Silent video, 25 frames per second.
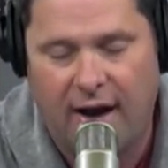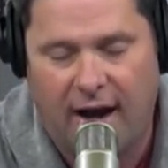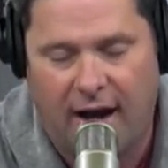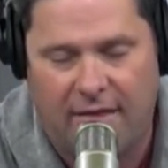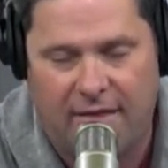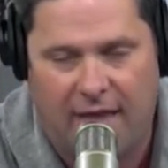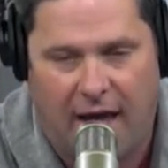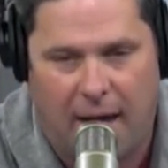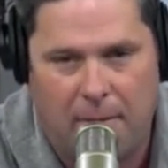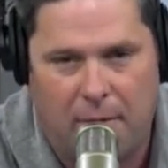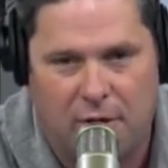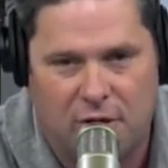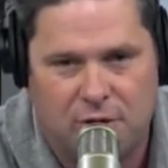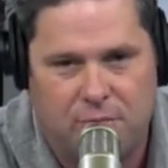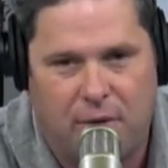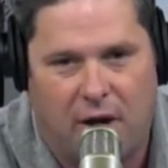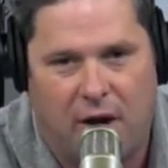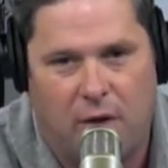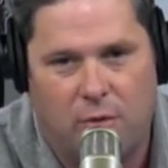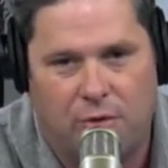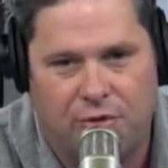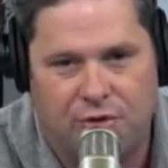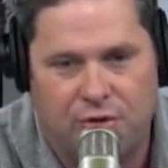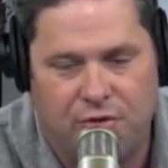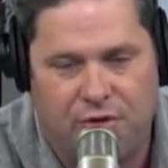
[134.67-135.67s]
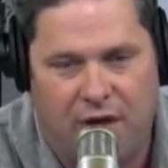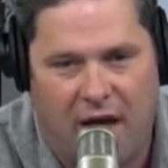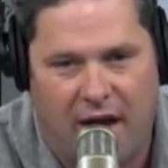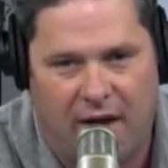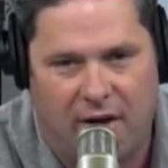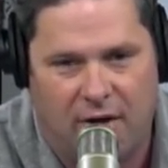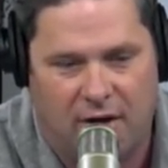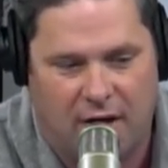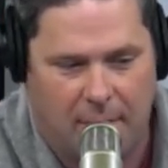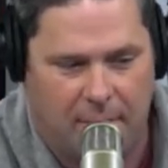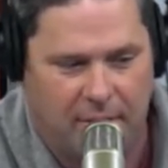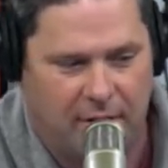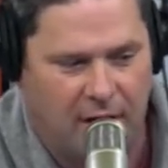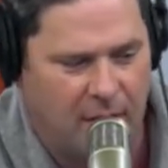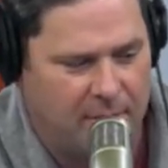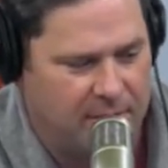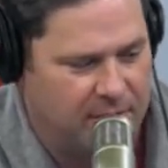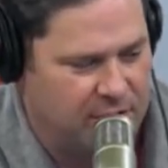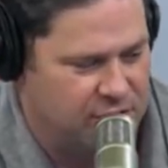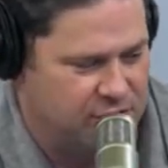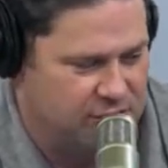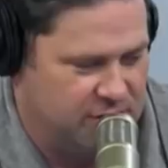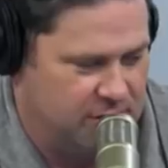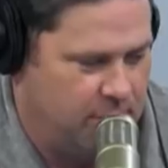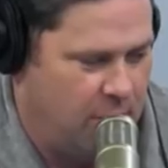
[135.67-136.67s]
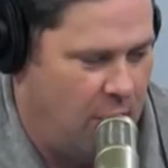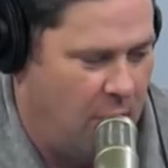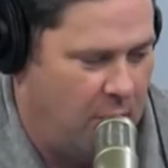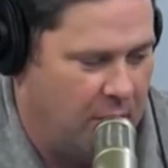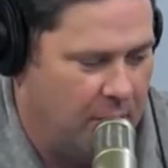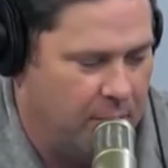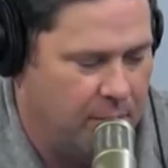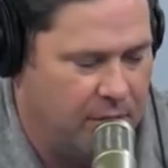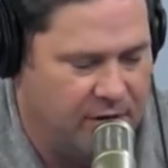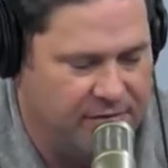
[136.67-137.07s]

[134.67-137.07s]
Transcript: and that much better. We'll do that here coming up in just a moment.